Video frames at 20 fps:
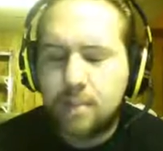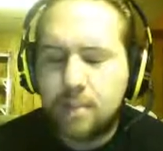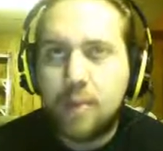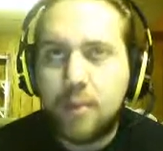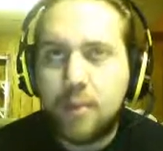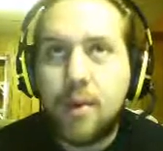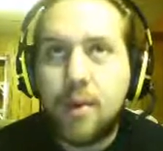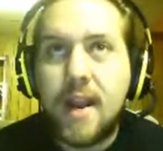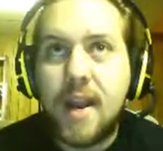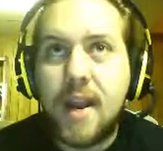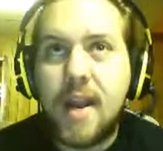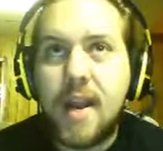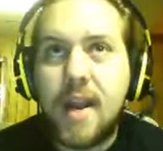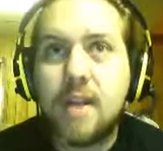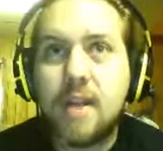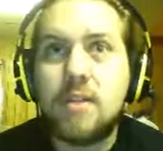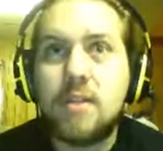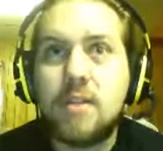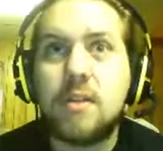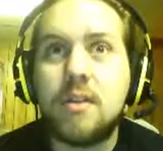Pray
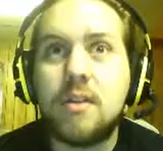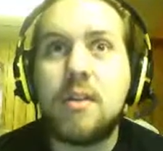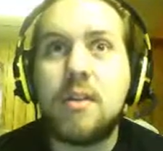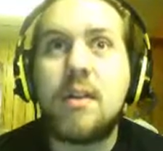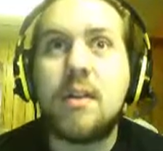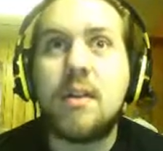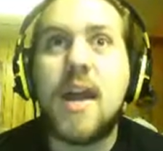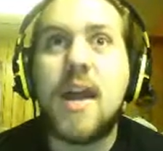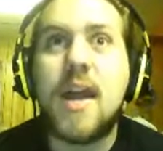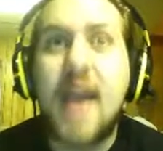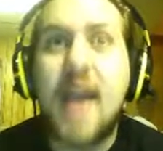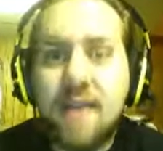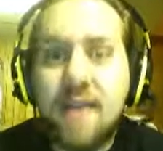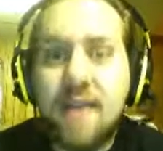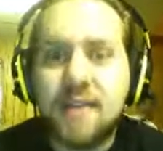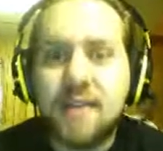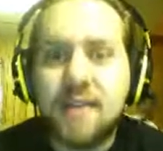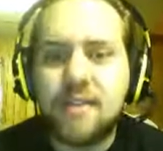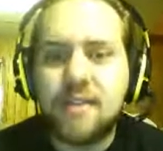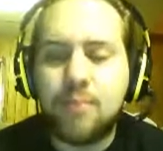to the
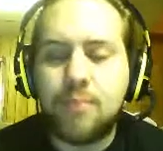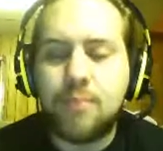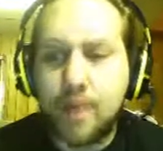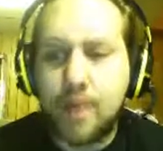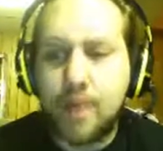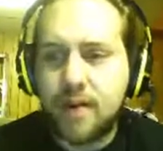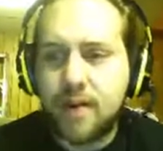heavens, pray to